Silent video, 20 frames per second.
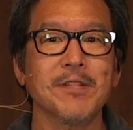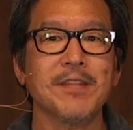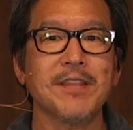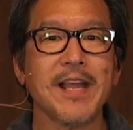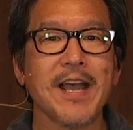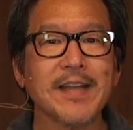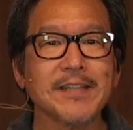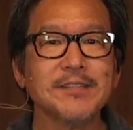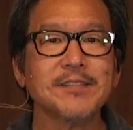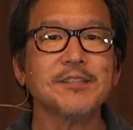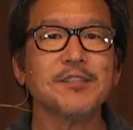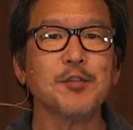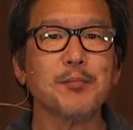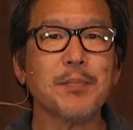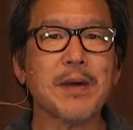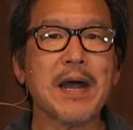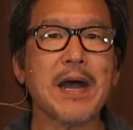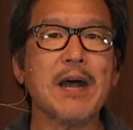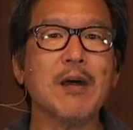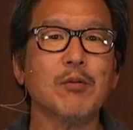That's the
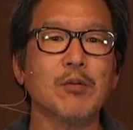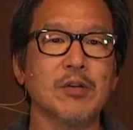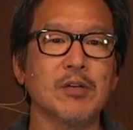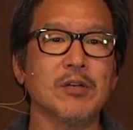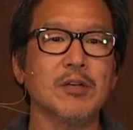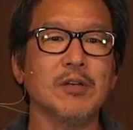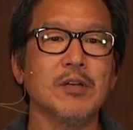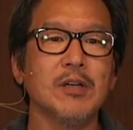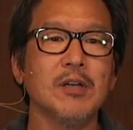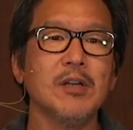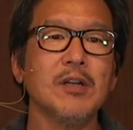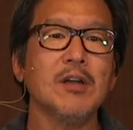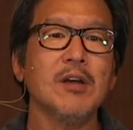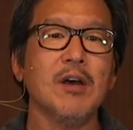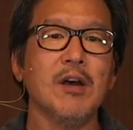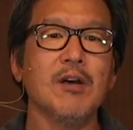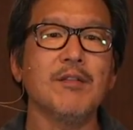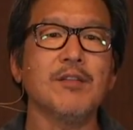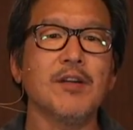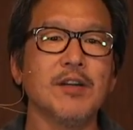power
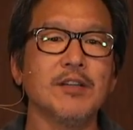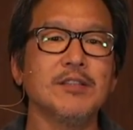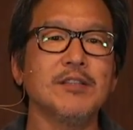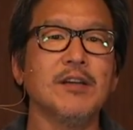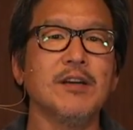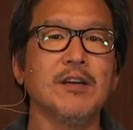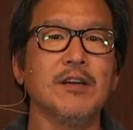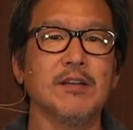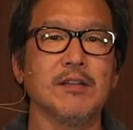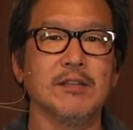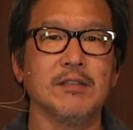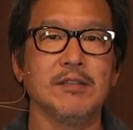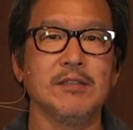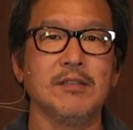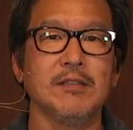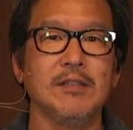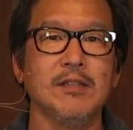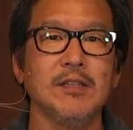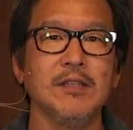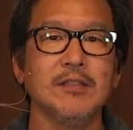of our tongue.
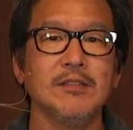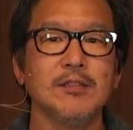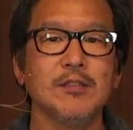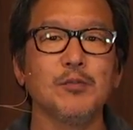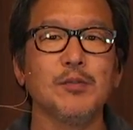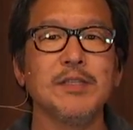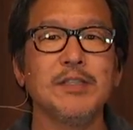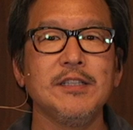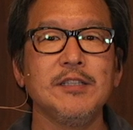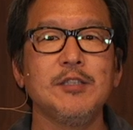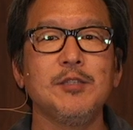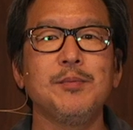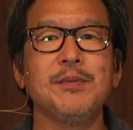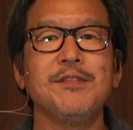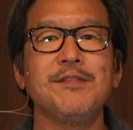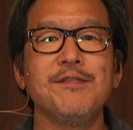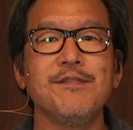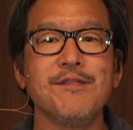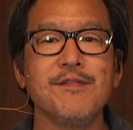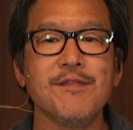So we need to be
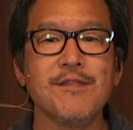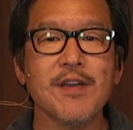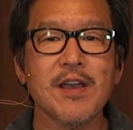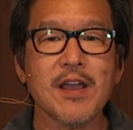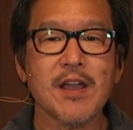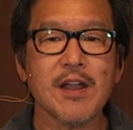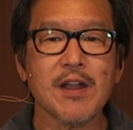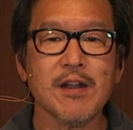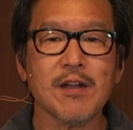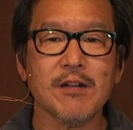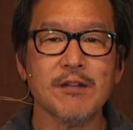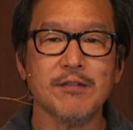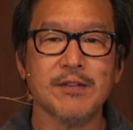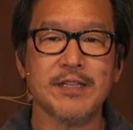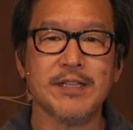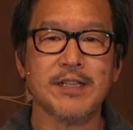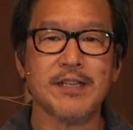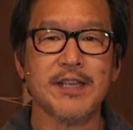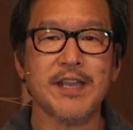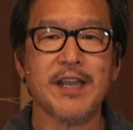
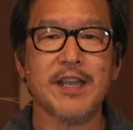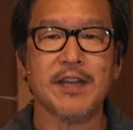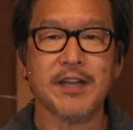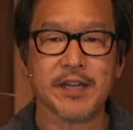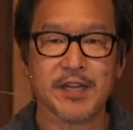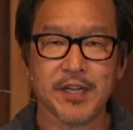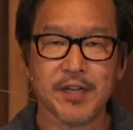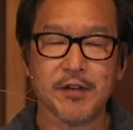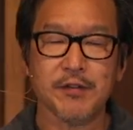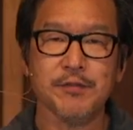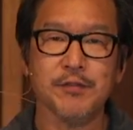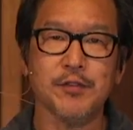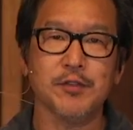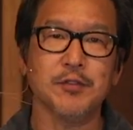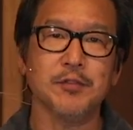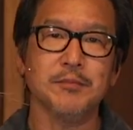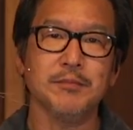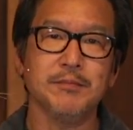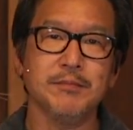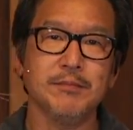very careful.